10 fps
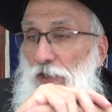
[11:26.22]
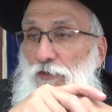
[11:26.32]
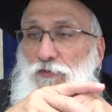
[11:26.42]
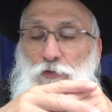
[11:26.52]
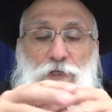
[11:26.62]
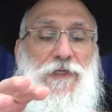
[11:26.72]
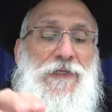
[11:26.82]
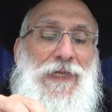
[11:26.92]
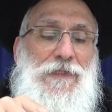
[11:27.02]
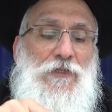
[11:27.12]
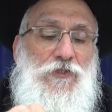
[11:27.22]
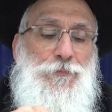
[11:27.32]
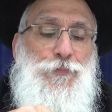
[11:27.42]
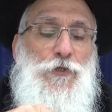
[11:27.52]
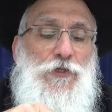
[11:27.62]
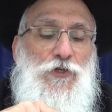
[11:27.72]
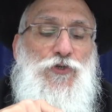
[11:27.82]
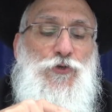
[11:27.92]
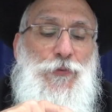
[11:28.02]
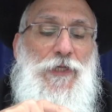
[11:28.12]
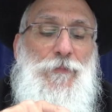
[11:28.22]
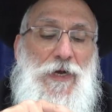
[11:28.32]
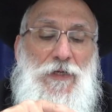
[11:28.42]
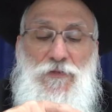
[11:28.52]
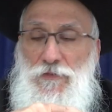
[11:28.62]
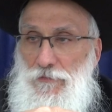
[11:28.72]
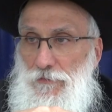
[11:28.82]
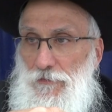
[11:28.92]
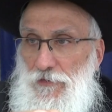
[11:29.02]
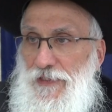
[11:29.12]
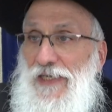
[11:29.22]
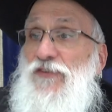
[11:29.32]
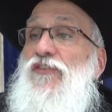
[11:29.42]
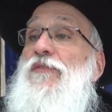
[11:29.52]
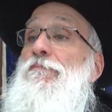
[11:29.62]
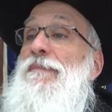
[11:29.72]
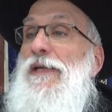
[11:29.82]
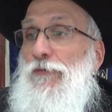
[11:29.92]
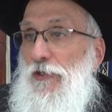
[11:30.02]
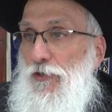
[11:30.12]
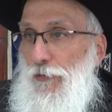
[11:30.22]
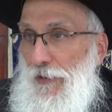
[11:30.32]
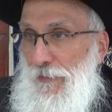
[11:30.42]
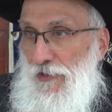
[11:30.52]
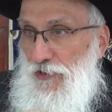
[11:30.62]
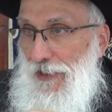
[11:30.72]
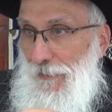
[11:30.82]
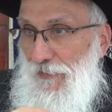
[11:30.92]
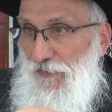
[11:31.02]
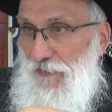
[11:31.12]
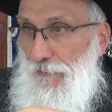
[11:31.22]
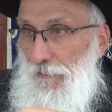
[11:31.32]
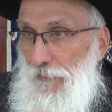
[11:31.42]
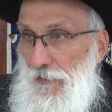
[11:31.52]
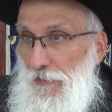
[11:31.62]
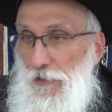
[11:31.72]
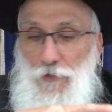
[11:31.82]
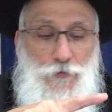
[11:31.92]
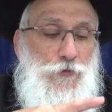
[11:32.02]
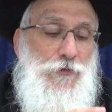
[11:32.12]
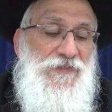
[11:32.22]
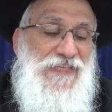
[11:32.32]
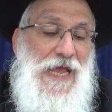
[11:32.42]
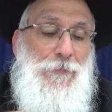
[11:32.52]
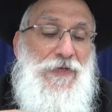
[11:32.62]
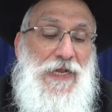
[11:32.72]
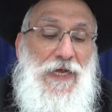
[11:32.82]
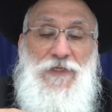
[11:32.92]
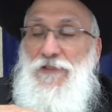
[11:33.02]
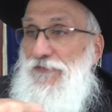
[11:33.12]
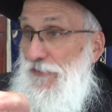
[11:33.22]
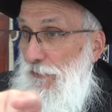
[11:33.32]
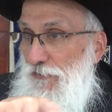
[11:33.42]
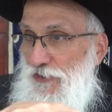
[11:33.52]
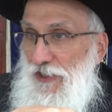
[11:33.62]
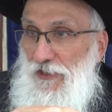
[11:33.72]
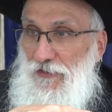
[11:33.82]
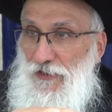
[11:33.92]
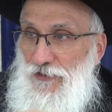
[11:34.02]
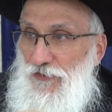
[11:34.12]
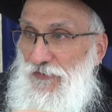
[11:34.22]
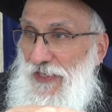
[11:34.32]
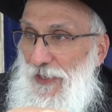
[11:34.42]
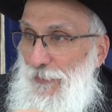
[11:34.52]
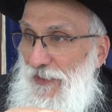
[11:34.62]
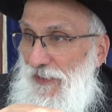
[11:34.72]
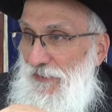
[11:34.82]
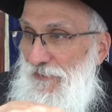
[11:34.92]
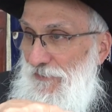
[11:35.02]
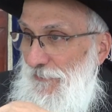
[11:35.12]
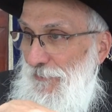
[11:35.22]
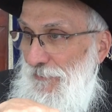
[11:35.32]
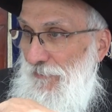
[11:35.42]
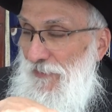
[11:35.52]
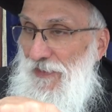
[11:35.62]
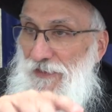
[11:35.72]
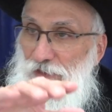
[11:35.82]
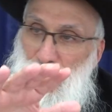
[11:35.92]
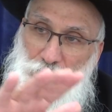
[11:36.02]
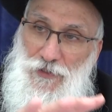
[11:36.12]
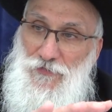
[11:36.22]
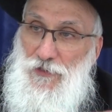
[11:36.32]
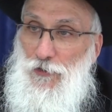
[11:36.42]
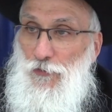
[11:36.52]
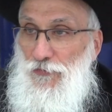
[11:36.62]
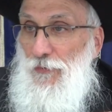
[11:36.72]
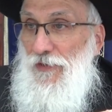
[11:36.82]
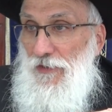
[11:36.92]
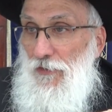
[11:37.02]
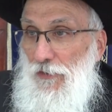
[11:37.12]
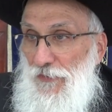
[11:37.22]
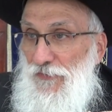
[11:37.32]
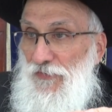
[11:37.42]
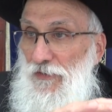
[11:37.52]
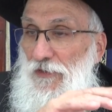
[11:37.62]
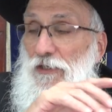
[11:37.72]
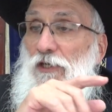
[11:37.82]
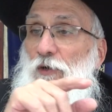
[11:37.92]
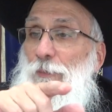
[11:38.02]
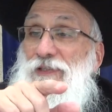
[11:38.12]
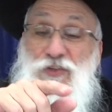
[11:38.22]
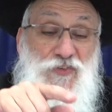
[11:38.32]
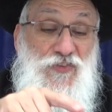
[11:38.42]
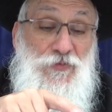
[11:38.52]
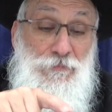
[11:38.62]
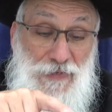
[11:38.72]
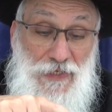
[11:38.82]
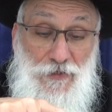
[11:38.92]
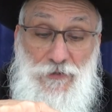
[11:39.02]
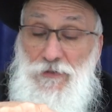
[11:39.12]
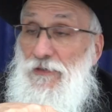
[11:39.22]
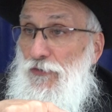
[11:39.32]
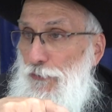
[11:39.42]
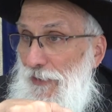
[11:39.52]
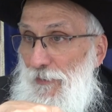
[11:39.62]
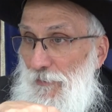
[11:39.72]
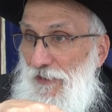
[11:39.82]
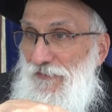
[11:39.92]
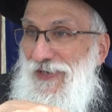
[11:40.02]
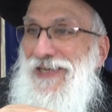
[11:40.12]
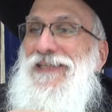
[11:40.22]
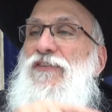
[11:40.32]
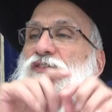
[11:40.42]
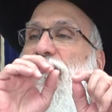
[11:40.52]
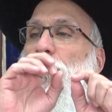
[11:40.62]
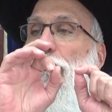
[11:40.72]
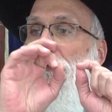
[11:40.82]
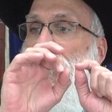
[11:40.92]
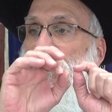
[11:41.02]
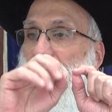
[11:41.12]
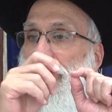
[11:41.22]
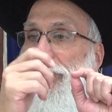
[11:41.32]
So you're not allowed to put a cream on. You can't smear a cream on Shabbos. You can dab it on if you don't cheat, and just dab it on. Then you can even close it with a gauze. But to smear cream of any sort